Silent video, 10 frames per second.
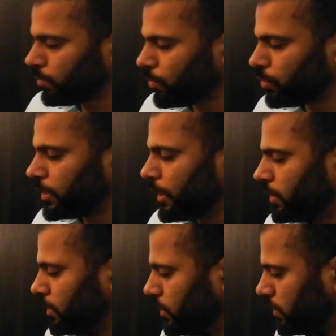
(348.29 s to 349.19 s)
more
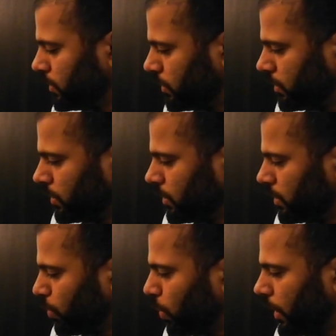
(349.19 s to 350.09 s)
than
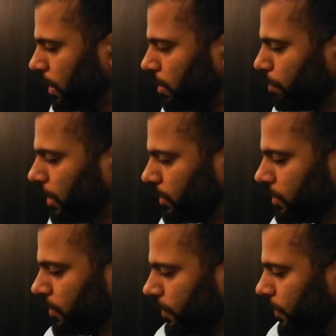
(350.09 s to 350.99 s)
1 month.
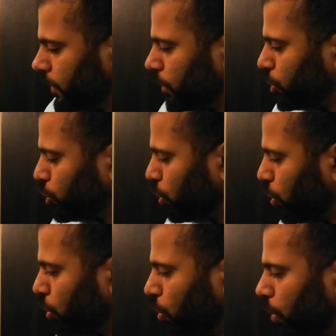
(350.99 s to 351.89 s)

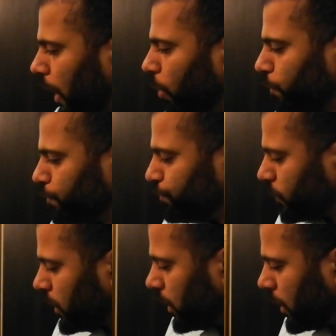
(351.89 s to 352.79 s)
So now
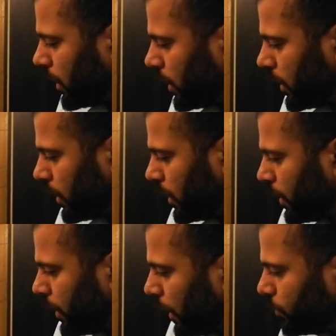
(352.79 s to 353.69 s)

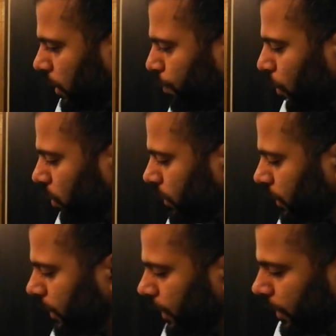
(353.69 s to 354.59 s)
the
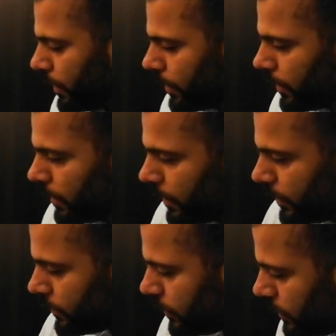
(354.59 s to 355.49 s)
important thing
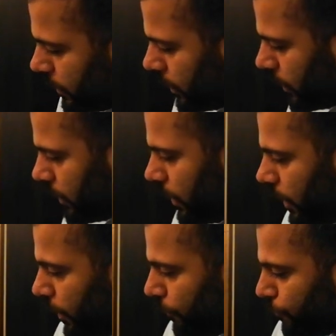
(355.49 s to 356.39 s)
is,
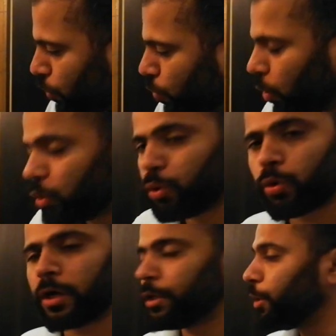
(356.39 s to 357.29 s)
if you want to
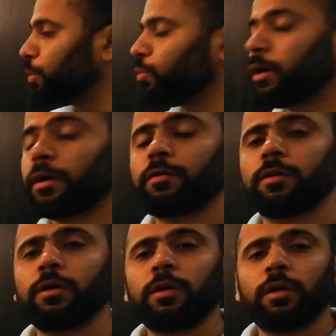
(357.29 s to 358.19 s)
continue
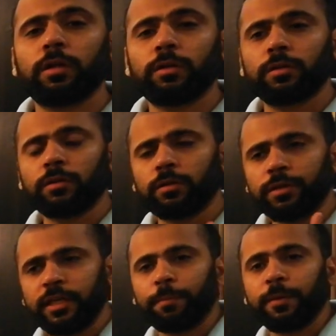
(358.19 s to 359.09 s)

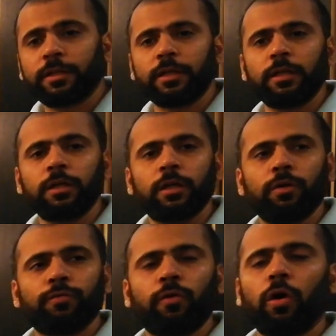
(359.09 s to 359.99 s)
DAPT
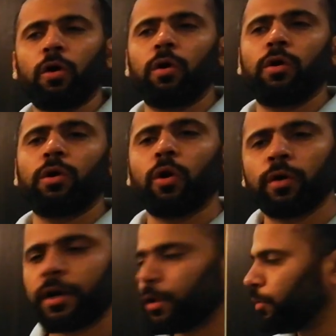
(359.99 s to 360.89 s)
for
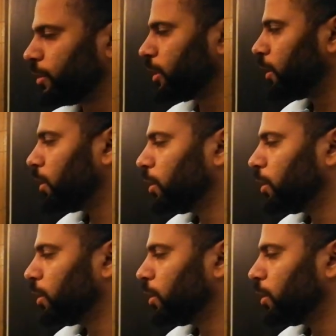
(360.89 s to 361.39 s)
longer duration,